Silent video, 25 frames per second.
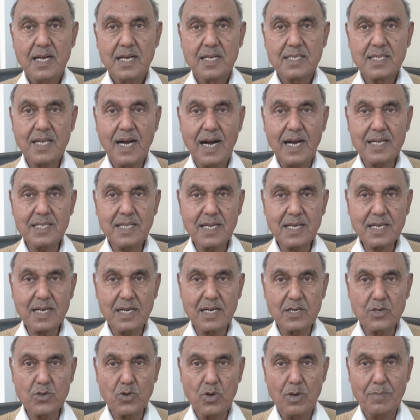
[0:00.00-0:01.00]
The other
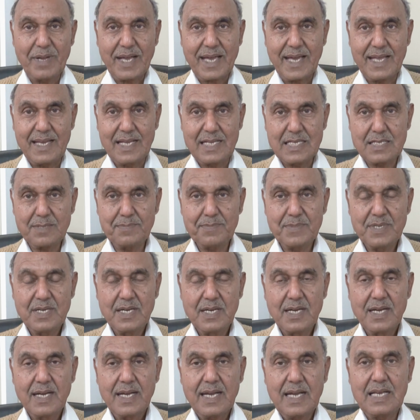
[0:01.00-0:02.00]
control mechanism
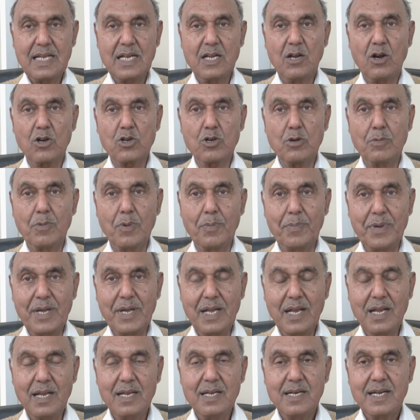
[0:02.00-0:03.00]
in an
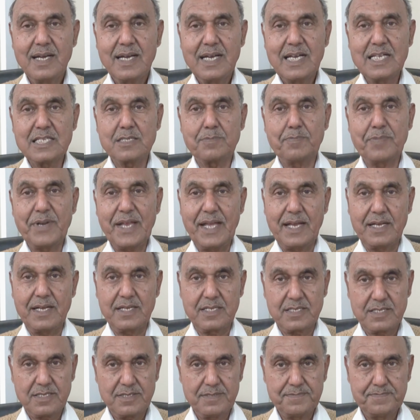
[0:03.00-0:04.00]
automobile is
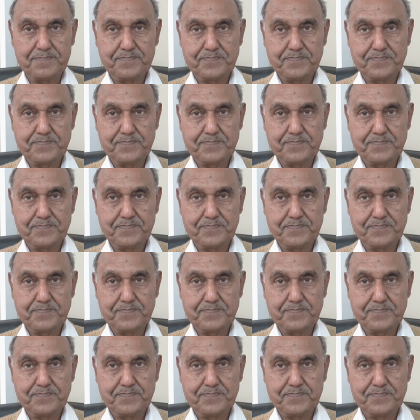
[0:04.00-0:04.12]
brakes.